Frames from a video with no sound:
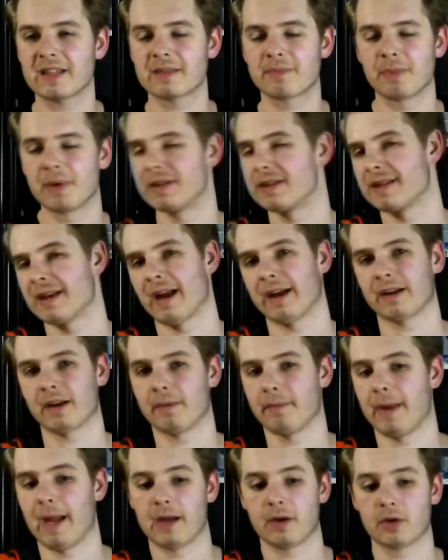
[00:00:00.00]
but it's not going to
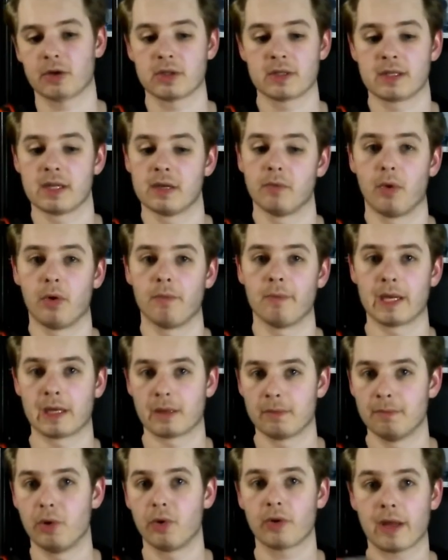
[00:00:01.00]
matter because they won't make a
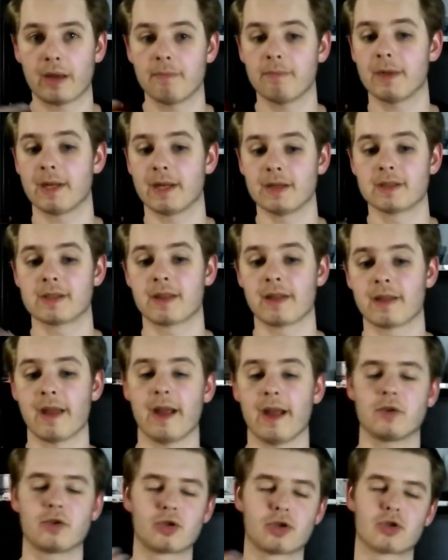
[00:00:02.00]
bowl game because of
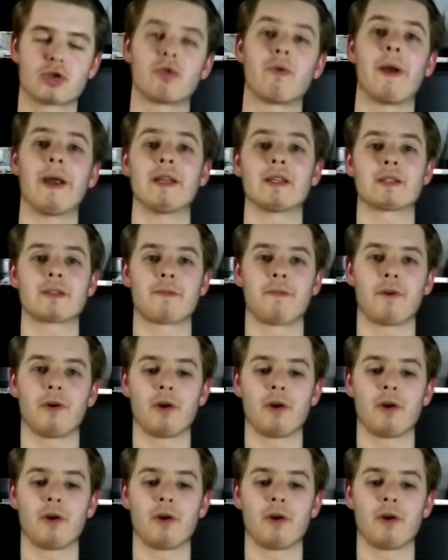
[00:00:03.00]
that transfer.